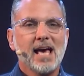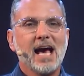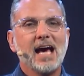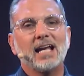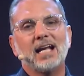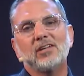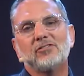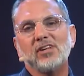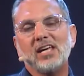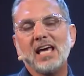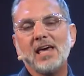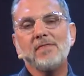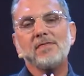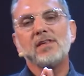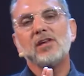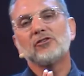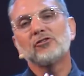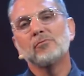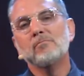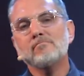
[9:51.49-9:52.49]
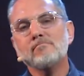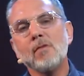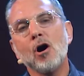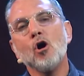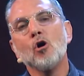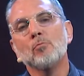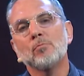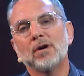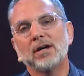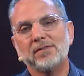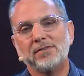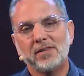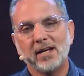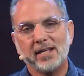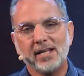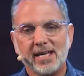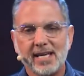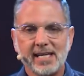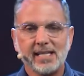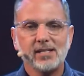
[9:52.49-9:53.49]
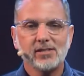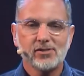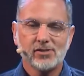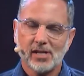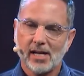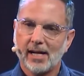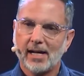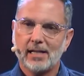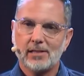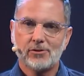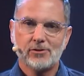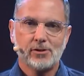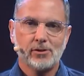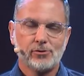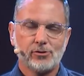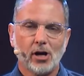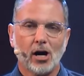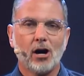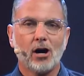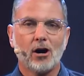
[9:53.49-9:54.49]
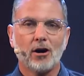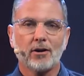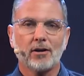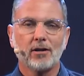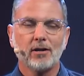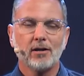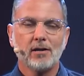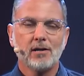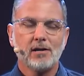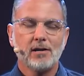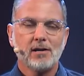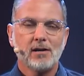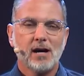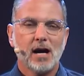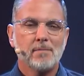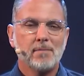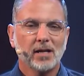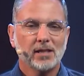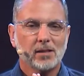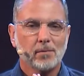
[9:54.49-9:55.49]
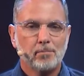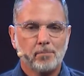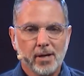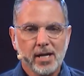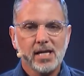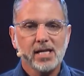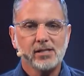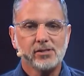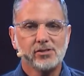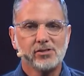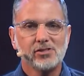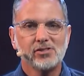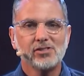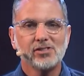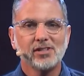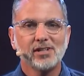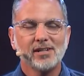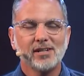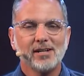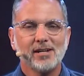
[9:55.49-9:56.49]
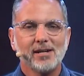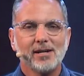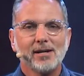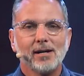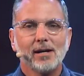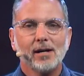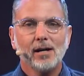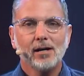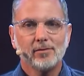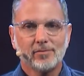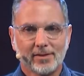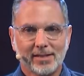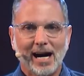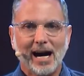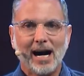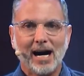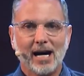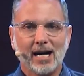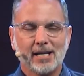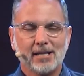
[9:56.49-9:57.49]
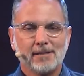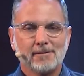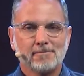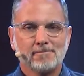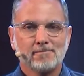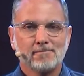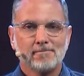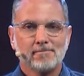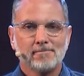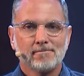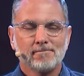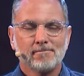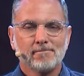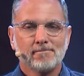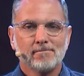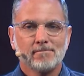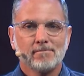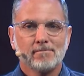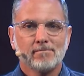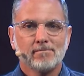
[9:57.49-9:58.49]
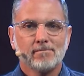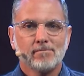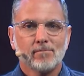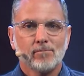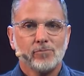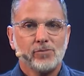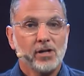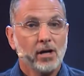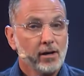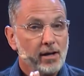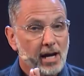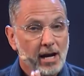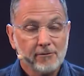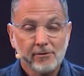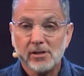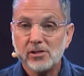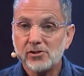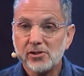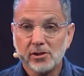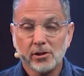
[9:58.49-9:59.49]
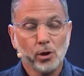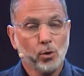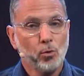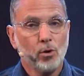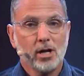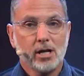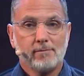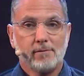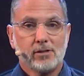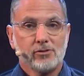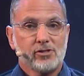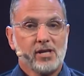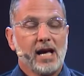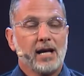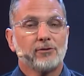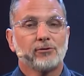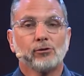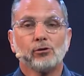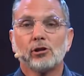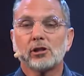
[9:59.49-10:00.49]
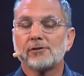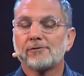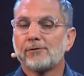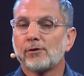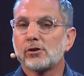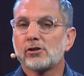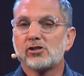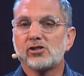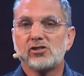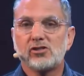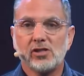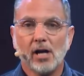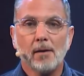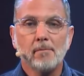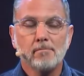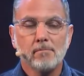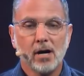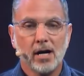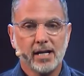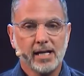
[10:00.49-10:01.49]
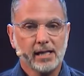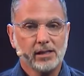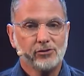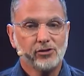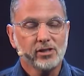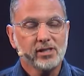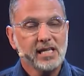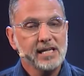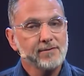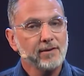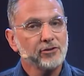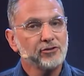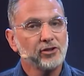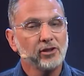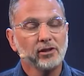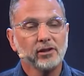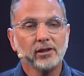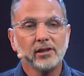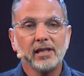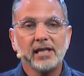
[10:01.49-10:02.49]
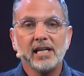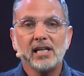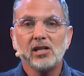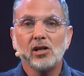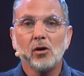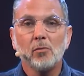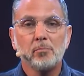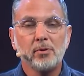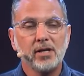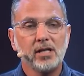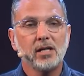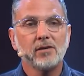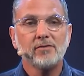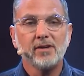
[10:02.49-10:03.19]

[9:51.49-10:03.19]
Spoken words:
And it's in this moment that he decides to talk about the peace of God. Now, every single one of us has looked for somebody to give us a little bit